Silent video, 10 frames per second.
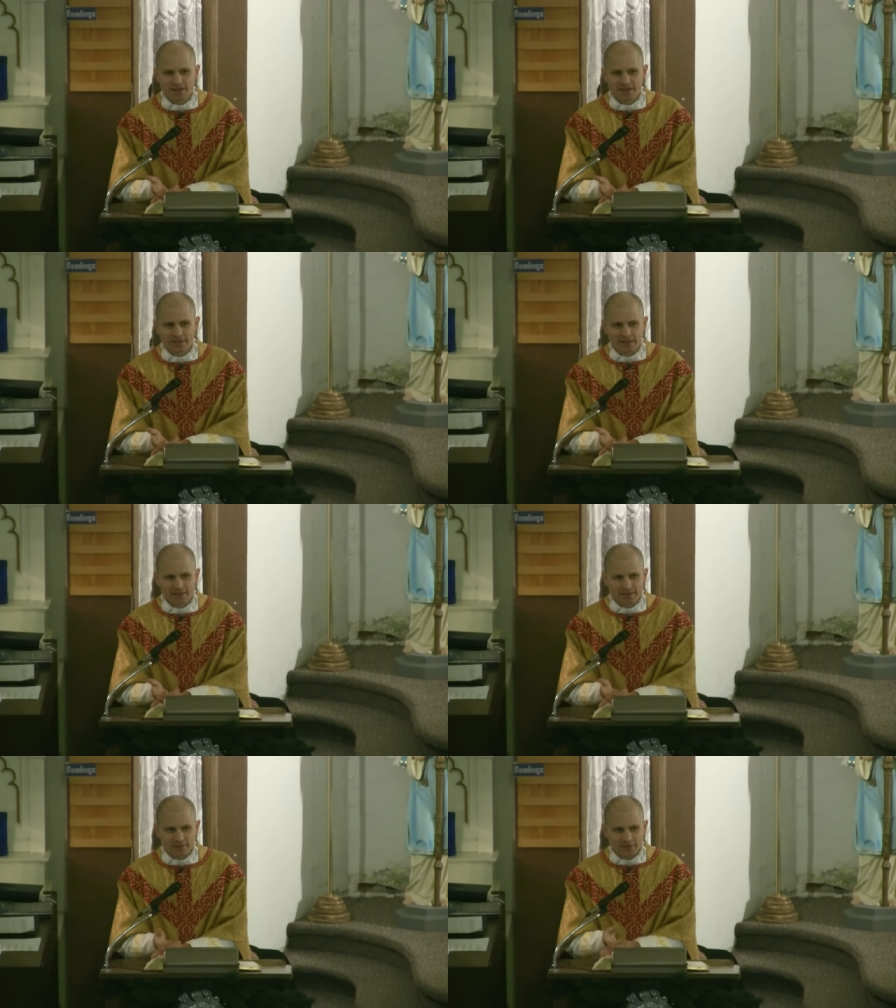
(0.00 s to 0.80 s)
And I
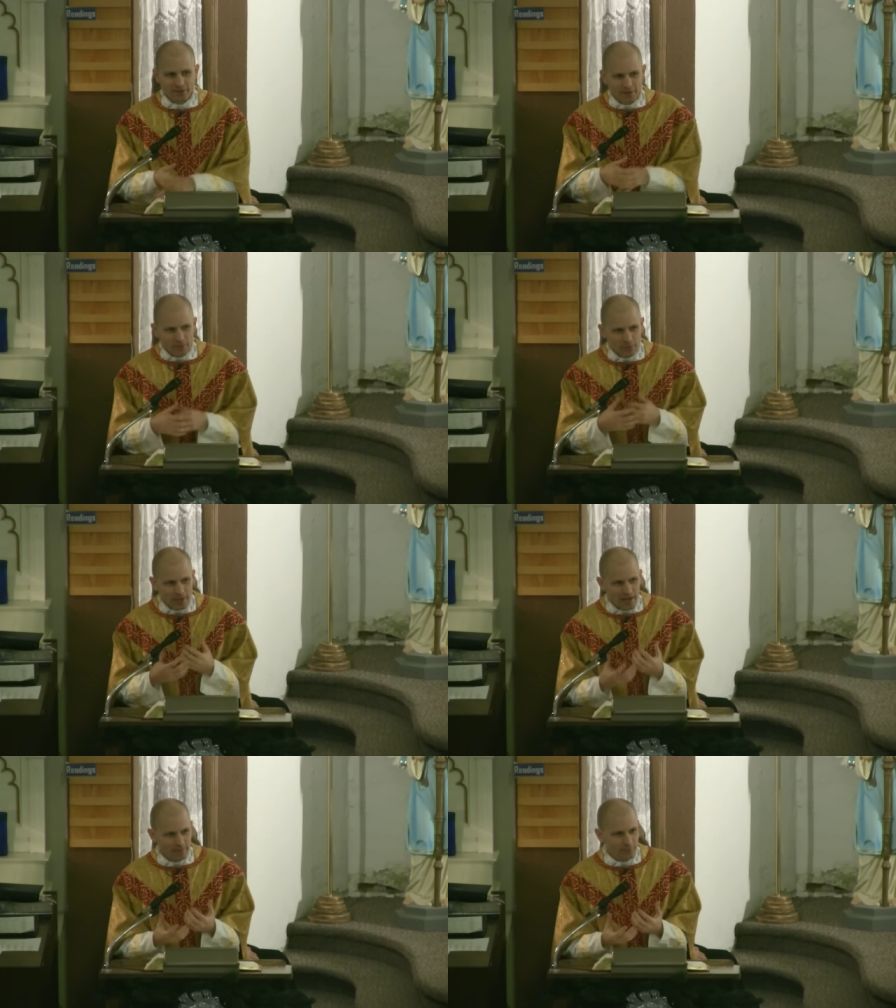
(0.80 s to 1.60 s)
think that
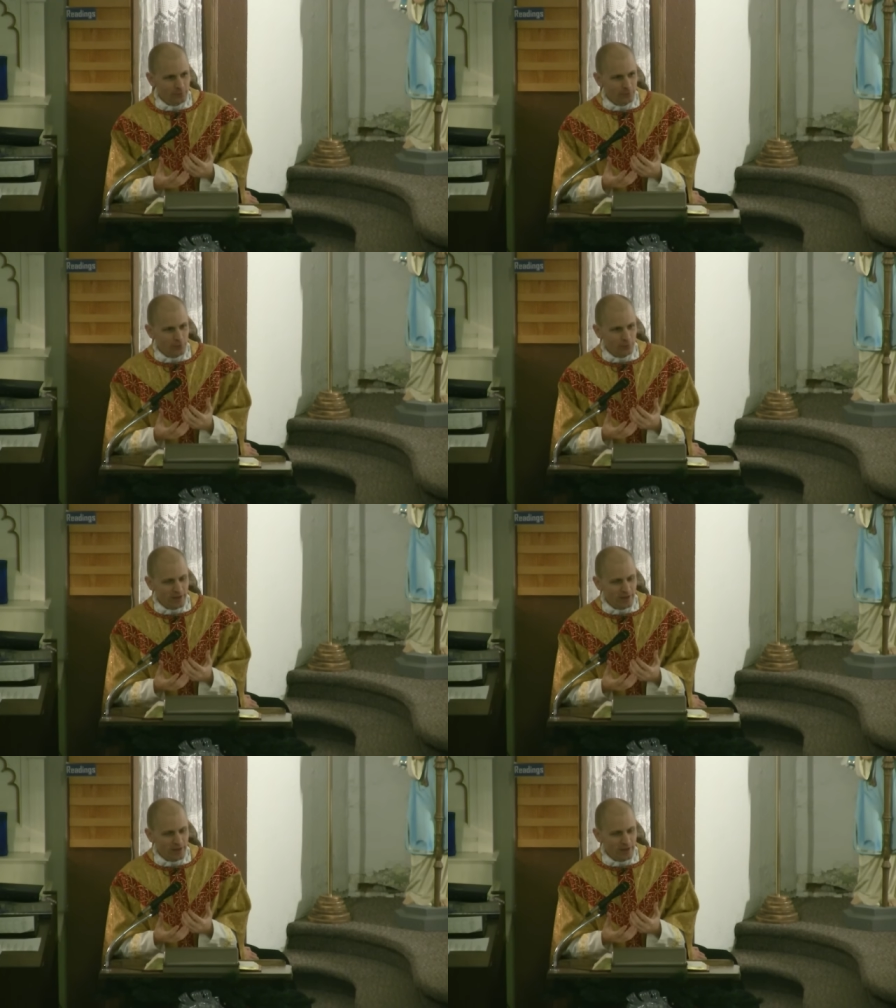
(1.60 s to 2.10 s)
we have to, though,